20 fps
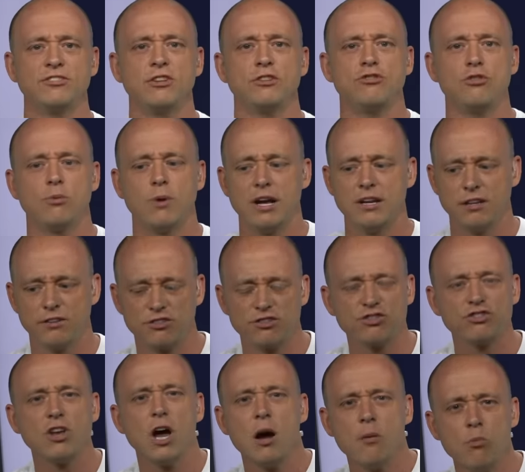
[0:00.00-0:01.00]
is situated
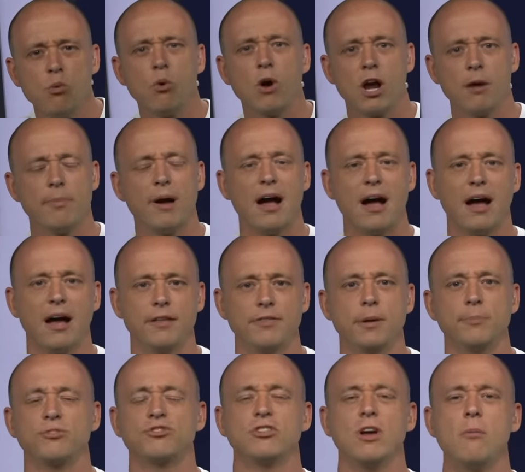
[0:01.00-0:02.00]
somewhere behind
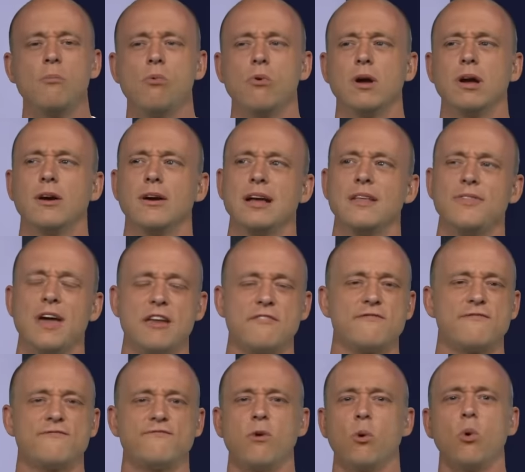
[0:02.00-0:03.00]
them, somewhere in
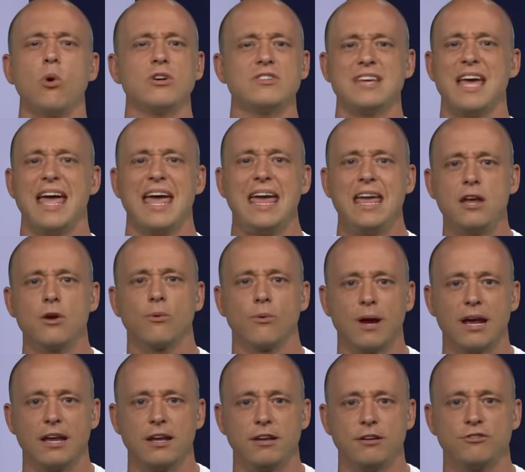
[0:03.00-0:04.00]
that four to eight
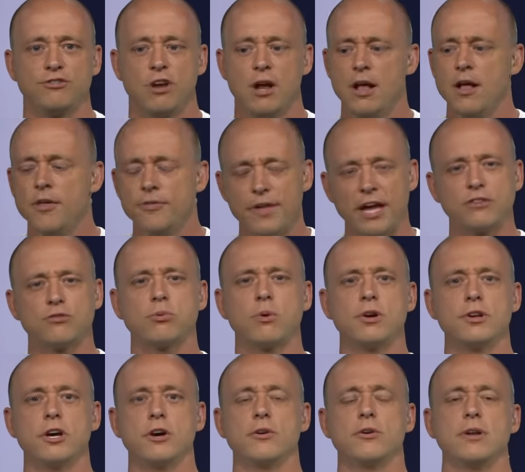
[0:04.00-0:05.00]
range. That's
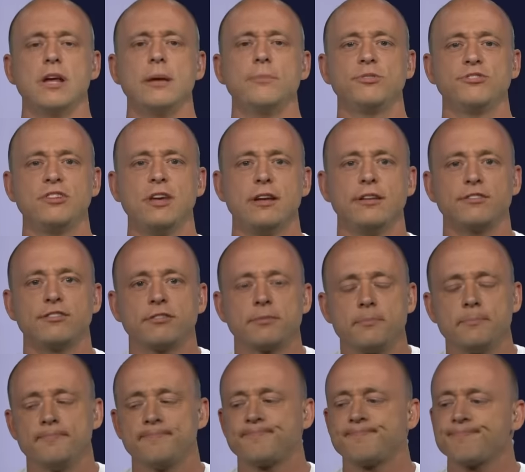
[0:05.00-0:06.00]
where Notre Dame sits.
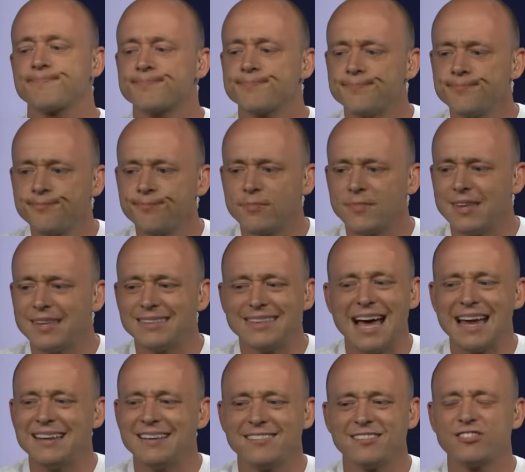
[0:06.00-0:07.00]

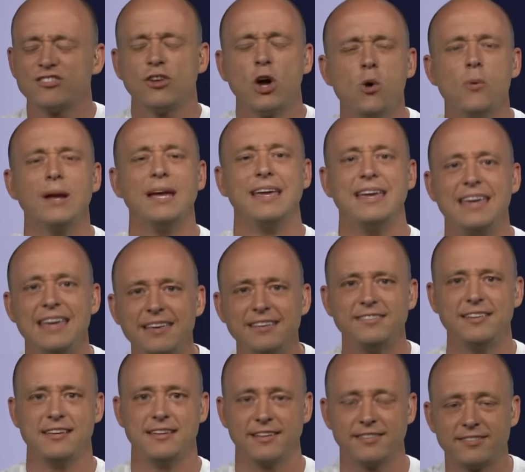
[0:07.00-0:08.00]
That is so
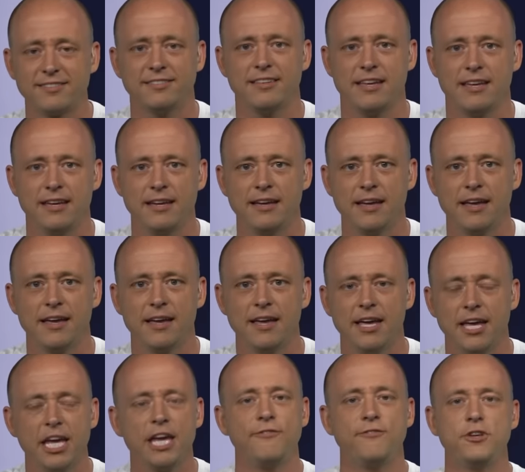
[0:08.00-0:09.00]
easy to see
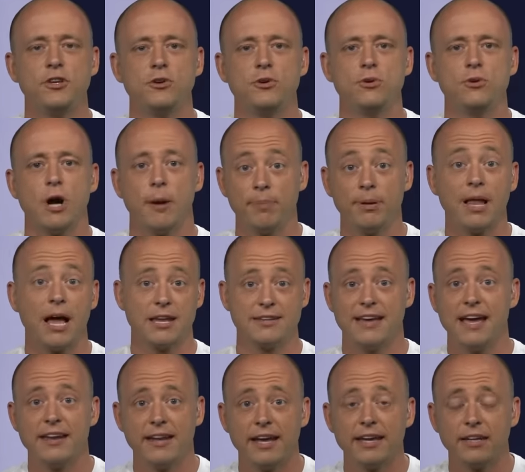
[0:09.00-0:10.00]
if you apply
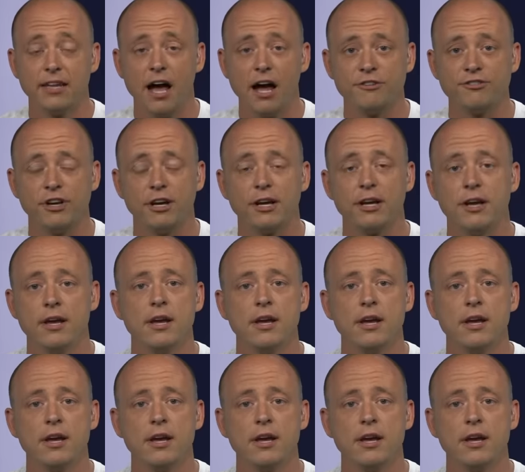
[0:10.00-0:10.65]
data and logic.